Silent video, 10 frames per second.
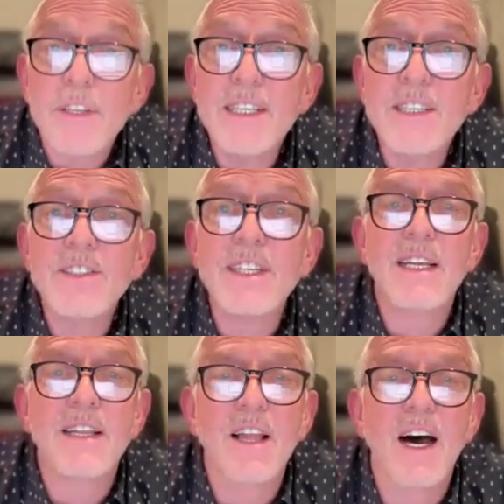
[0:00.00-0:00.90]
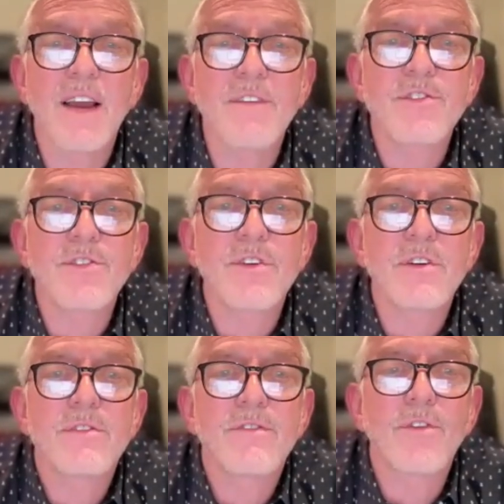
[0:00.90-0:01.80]
pleasing lives
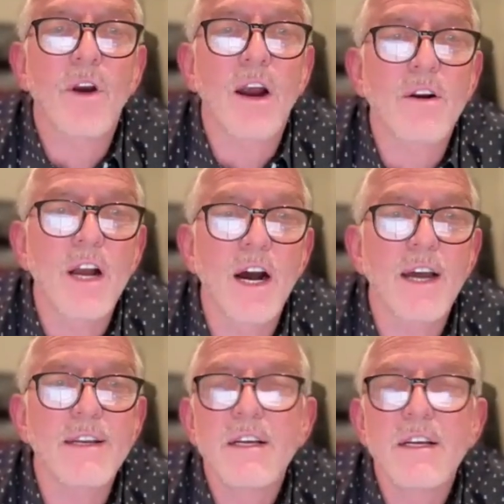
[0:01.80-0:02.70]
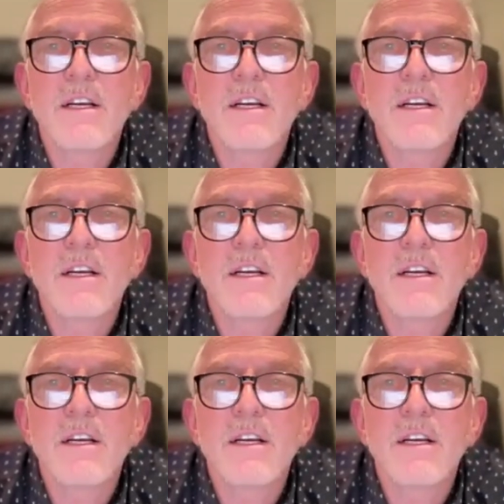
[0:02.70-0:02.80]
for our God.